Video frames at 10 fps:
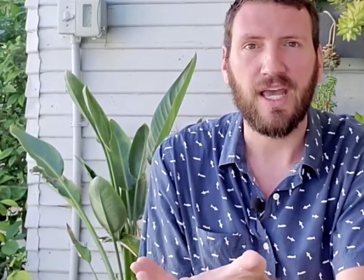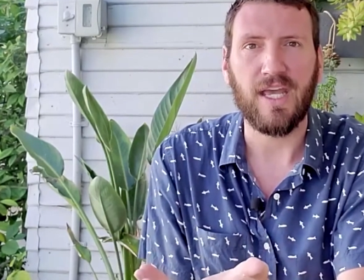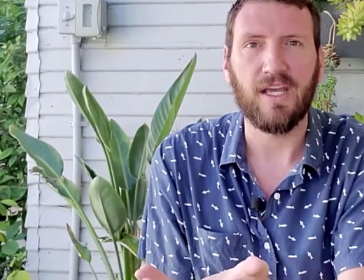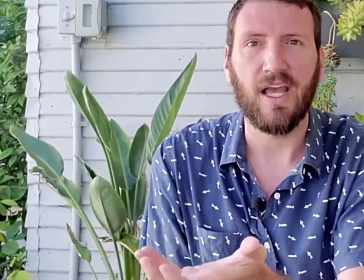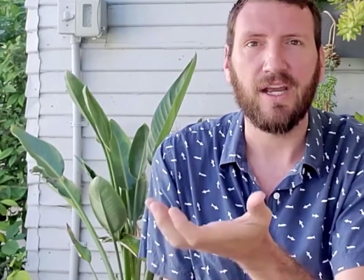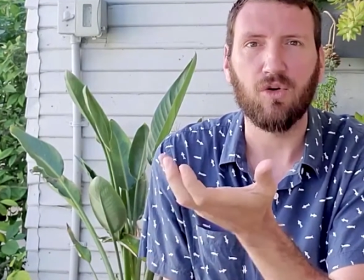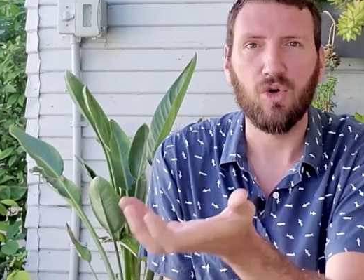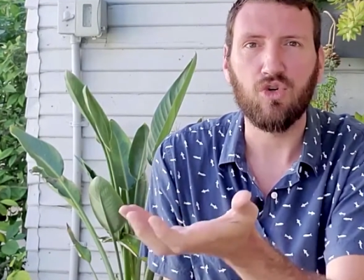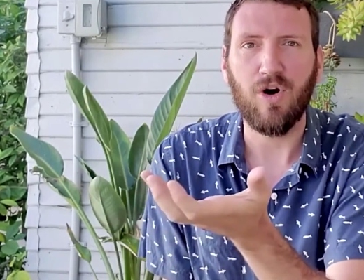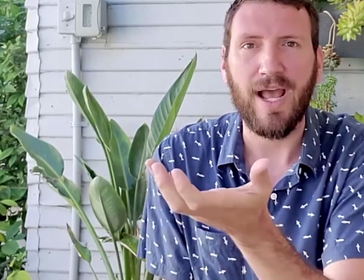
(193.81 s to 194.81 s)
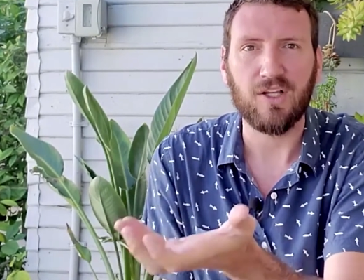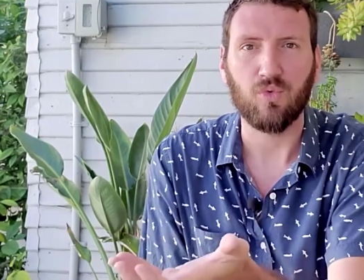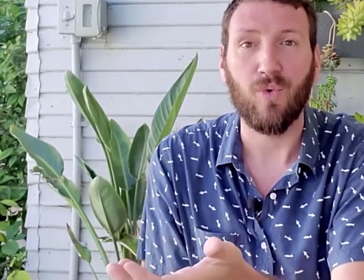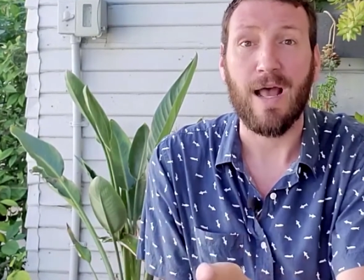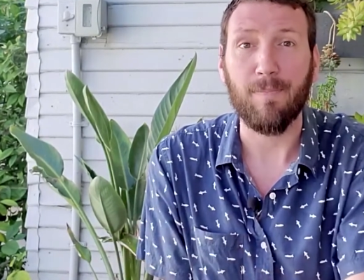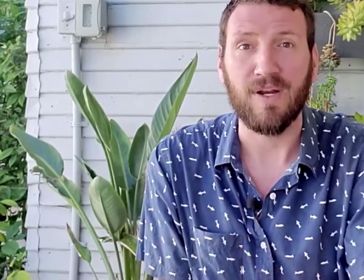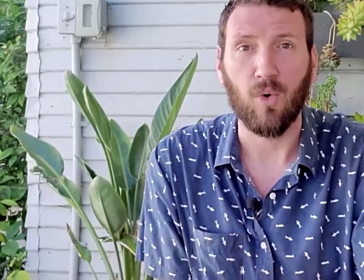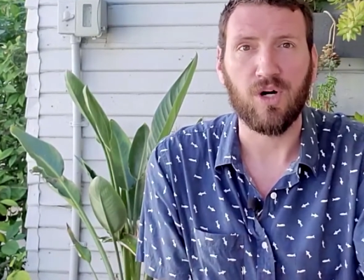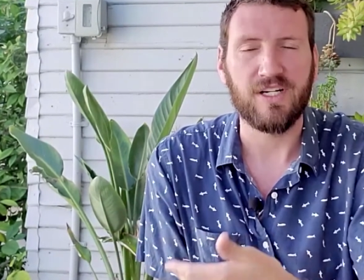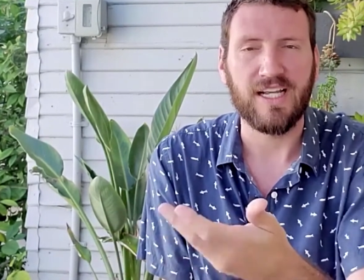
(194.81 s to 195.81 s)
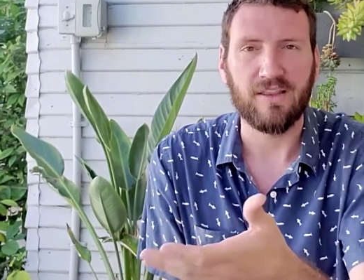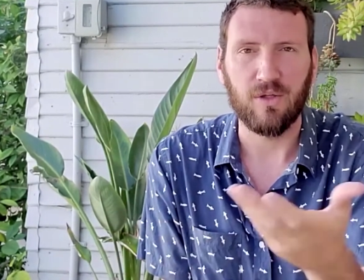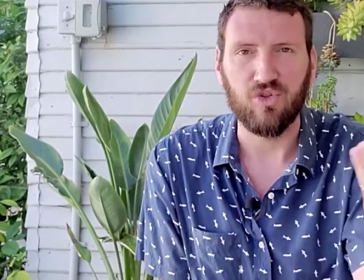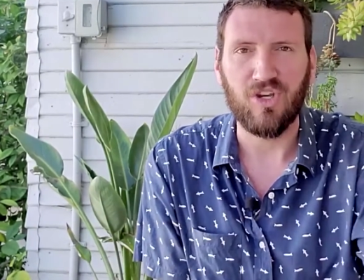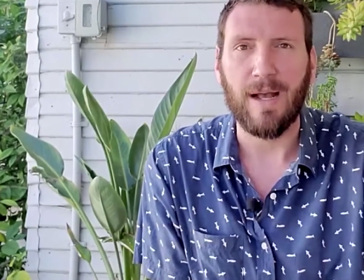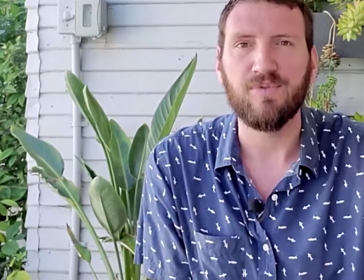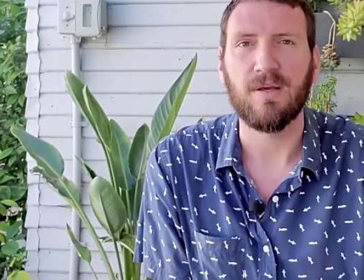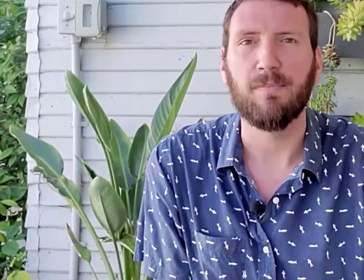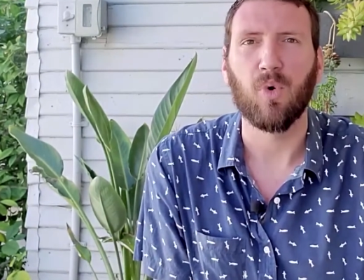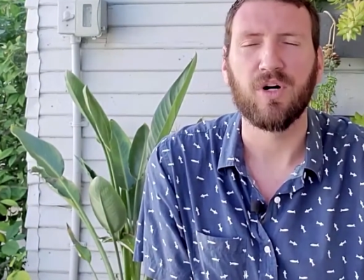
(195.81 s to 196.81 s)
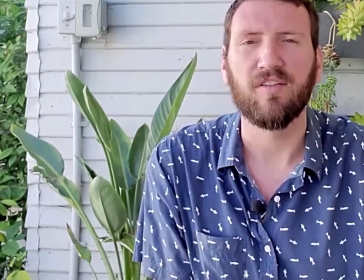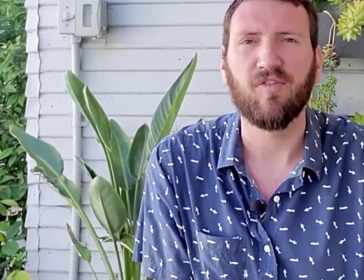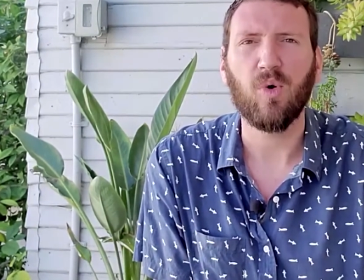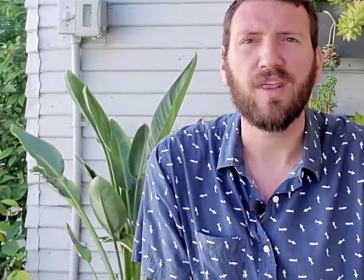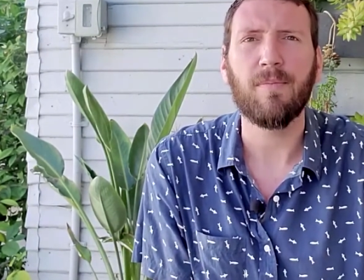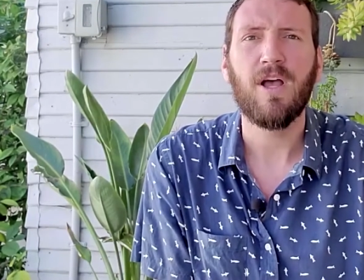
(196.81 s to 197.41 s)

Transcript: a CrewTracks rep in order to get those jobs imported for them,